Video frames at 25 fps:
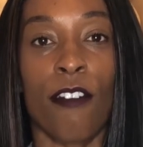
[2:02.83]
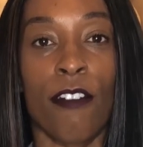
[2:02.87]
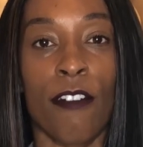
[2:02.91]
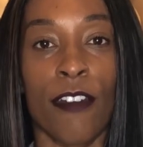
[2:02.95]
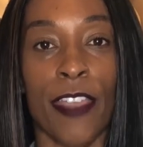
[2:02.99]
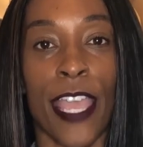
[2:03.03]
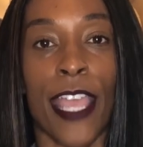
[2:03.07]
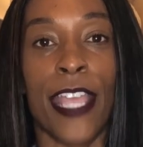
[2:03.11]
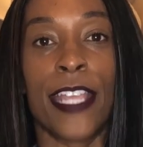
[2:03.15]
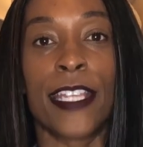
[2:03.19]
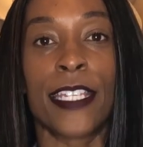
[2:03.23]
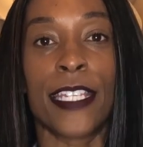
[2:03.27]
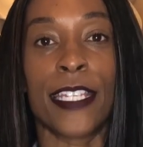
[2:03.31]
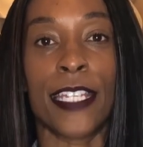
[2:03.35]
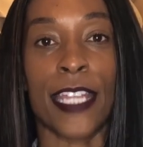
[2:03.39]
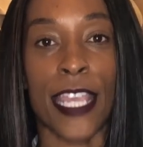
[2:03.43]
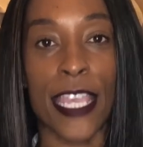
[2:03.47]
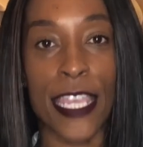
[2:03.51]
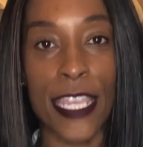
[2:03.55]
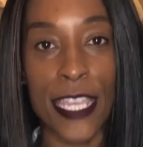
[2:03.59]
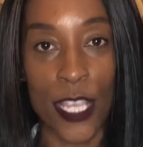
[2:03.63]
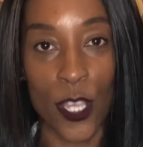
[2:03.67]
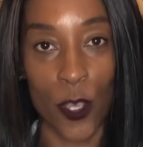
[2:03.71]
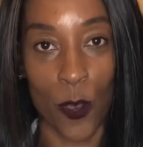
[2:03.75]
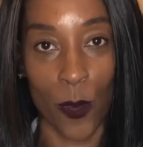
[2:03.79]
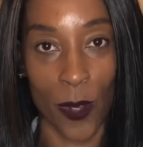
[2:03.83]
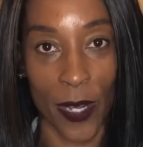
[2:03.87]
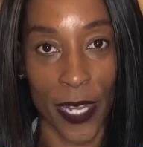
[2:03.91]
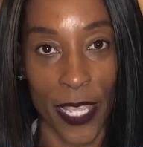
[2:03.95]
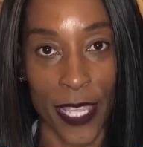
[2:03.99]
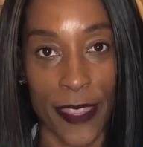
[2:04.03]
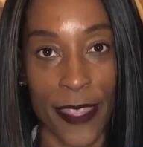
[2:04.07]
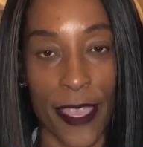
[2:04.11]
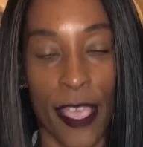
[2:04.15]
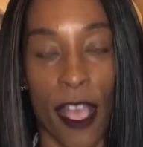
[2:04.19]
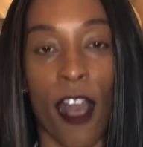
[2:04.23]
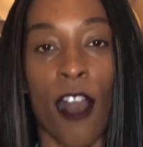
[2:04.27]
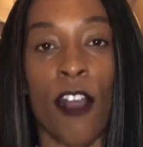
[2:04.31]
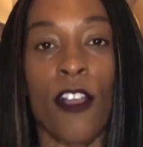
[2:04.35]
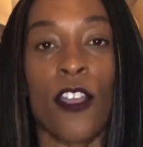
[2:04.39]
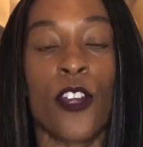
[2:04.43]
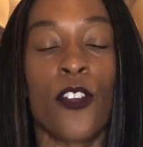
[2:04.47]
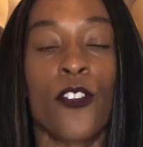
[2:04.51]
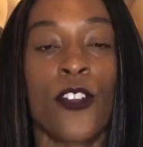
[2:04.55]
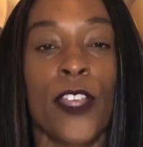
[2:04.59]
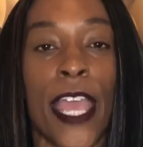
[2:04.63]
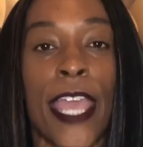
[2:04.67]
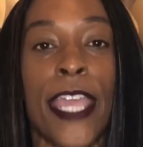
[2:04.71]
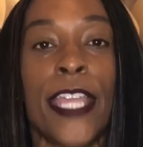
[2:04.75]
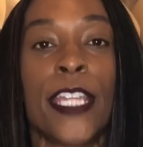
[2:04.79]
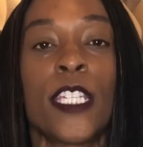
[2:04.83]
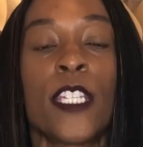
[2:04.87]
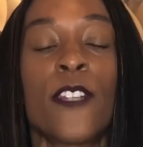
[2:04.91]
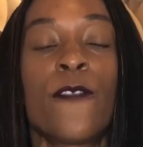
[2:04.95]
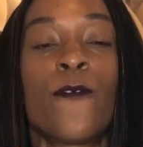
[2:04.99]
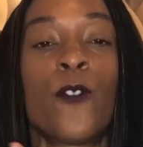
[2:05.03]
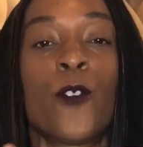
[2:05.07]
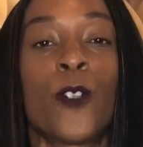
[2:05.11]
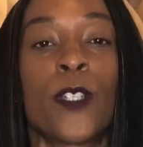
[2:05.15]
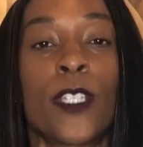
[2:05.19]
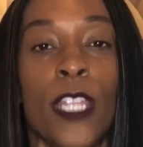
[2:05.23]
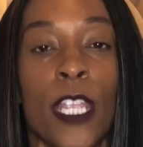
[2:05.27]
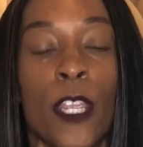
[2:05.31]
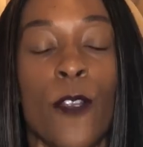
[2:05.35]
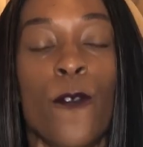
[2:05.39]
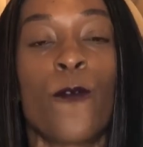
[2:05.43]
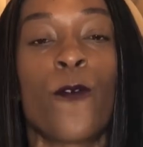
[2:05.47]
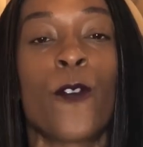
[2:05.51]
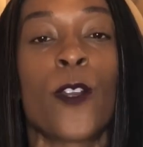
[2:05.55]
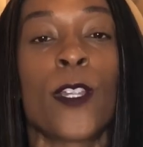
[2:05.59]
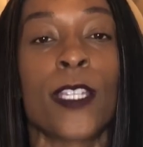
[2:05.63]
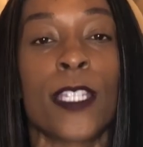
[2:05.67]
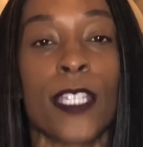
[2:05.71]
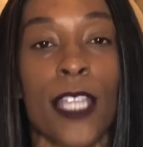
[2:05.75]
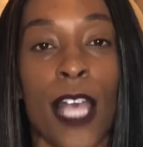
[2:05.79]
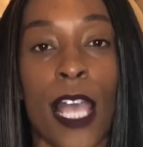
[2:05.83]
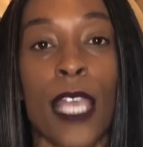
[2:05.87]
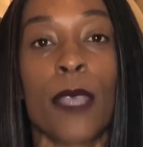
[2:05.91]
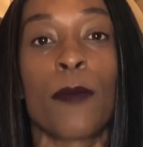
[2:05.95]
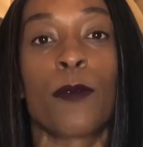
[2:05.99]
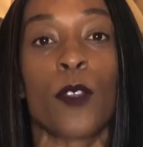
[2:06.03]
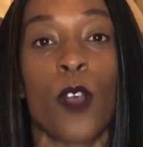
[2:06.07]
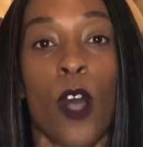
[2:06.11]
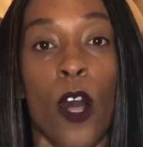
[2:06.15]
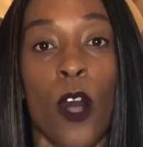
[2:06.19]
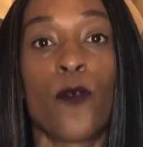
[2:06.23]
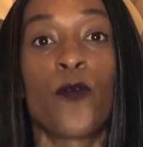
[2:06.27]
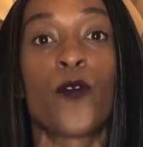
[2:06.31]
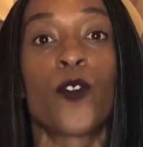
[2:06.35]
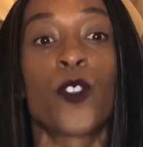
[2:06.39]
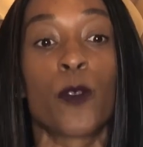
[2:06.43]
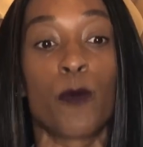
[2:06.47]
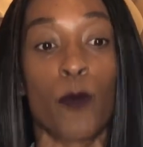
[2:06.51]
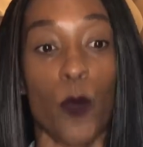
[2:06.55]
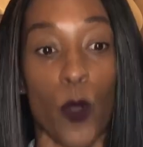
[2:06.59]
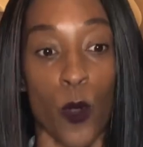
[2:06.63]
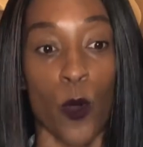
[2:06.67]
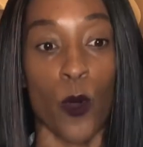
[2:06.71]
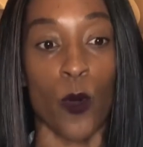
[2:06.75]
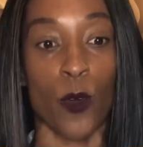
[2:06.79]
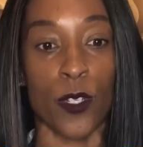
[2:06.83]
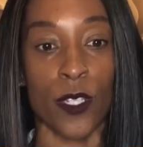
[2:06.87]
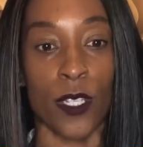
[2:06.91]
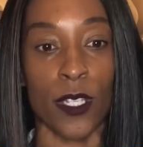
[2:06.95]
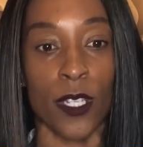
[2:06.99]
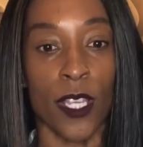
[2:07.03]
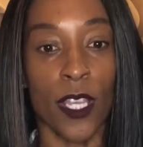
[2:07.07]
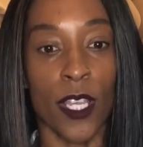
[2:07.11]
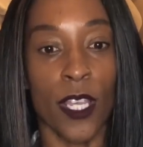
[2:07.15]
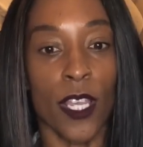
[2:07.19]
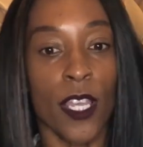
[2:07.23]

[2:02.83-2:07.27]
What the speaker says: created equally. They are created for different types of sport.